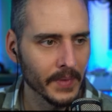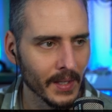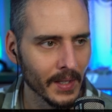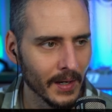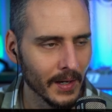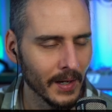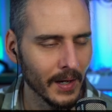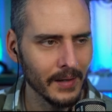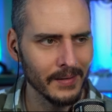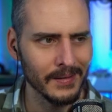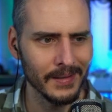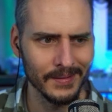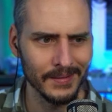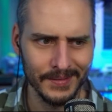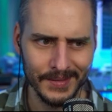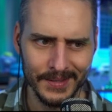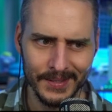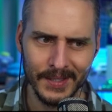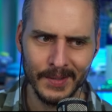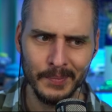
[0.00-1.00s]
I
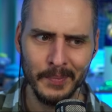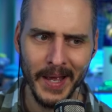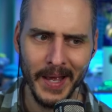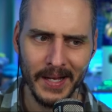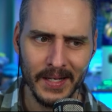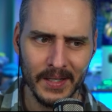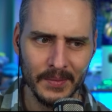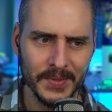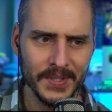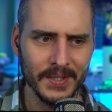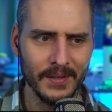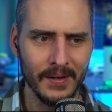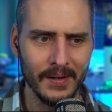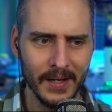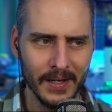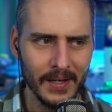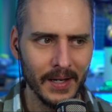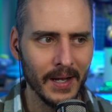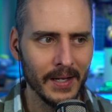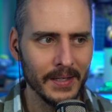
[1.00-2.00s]
Six backups, though.
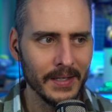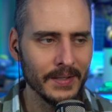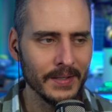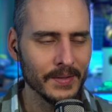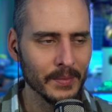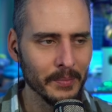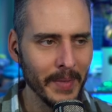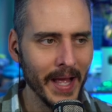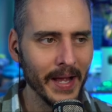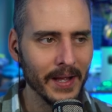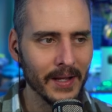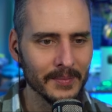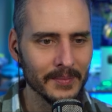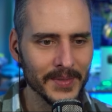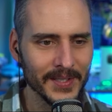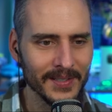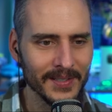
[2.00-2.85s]
I, I need some backups.